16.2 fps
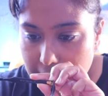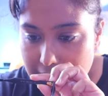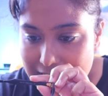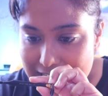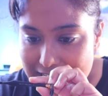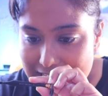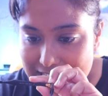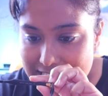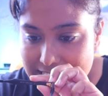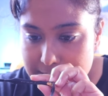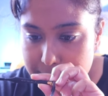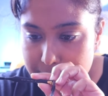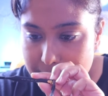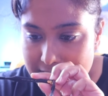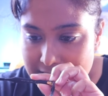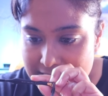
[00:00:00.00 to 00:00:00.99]
and it's
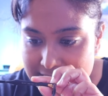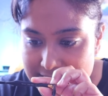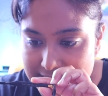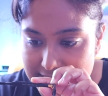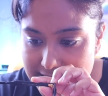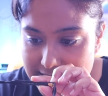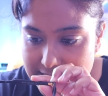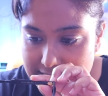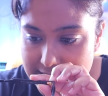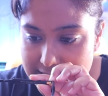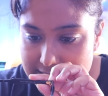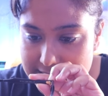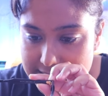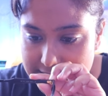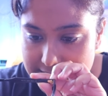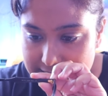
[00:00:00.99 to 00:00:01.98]
made in
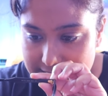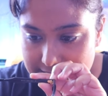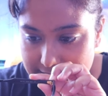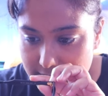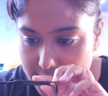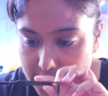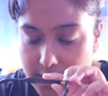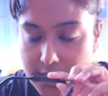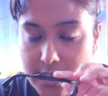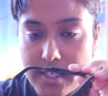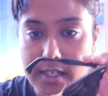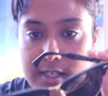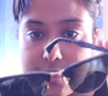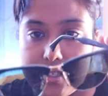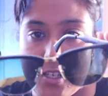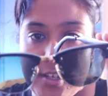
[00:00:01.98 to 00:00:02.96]
Italy.
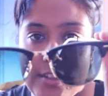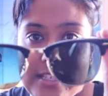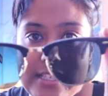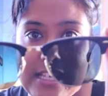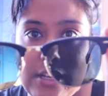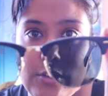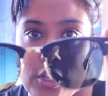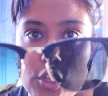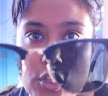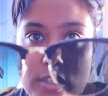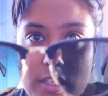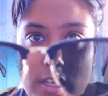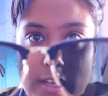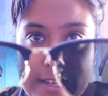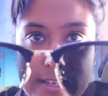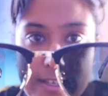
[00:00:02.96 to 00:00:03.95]
So this is how it
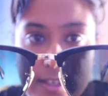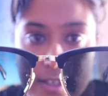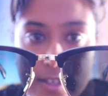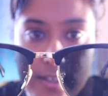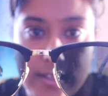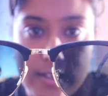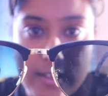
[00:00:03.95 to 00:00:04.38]
looks like.